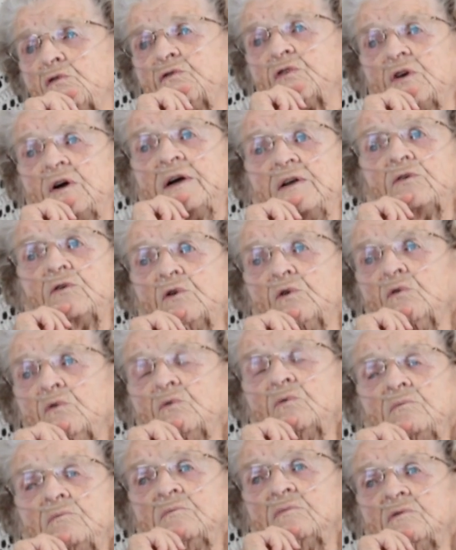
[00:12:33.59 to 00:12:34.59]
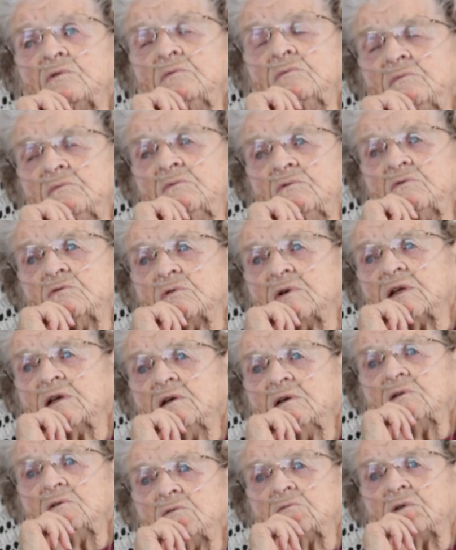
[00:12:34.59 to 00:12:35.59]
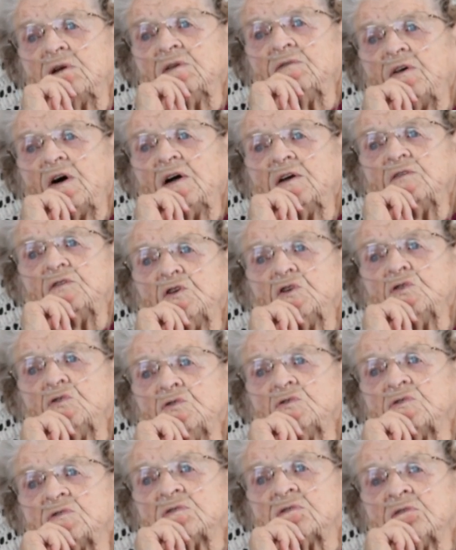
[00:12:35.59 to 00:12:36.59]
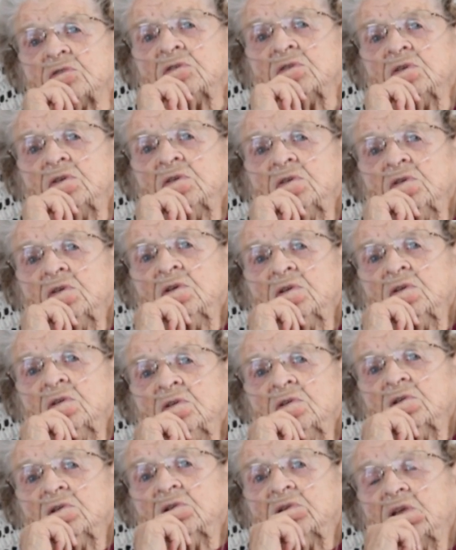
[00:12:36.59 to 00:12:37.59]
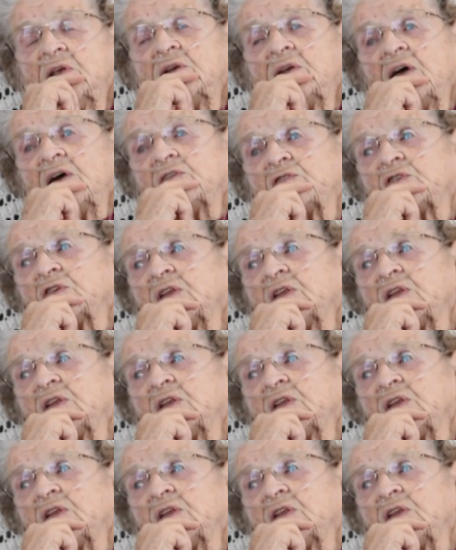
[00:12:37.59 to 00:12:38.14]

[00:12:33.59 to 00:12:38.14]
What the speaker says: for, I don't know, 20, 25 years. And then after